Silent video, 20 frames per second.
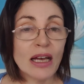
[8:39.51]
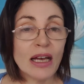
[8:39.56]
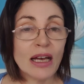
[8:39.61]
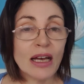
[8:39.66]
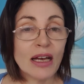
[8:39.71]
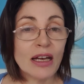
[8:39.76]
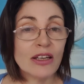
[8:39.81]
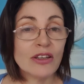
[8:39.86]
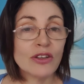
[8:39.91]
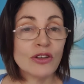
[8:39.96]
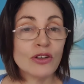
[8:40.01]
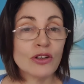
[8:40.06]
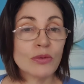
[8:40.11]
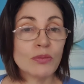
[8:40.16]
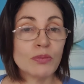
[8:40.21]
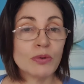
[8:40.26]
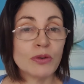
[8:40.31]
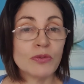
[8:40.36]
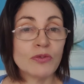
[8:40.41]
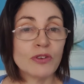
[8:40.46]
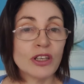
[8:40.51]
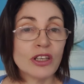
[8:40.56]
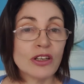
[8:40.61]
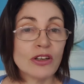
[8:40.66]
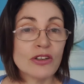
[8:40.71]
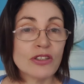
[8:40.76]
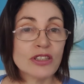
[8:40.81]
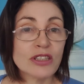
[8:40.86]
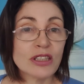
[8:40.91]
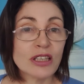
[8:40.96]
and you can put
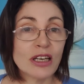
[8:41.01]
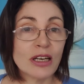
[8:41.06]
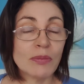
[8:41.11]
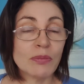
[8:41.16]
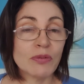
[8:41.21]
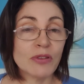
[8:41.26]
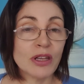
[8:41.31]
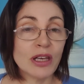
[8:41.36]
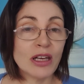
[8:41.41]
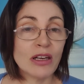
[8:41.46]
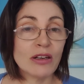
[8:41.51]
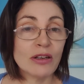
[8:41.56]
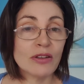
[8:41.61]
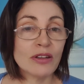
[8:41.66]
videos up there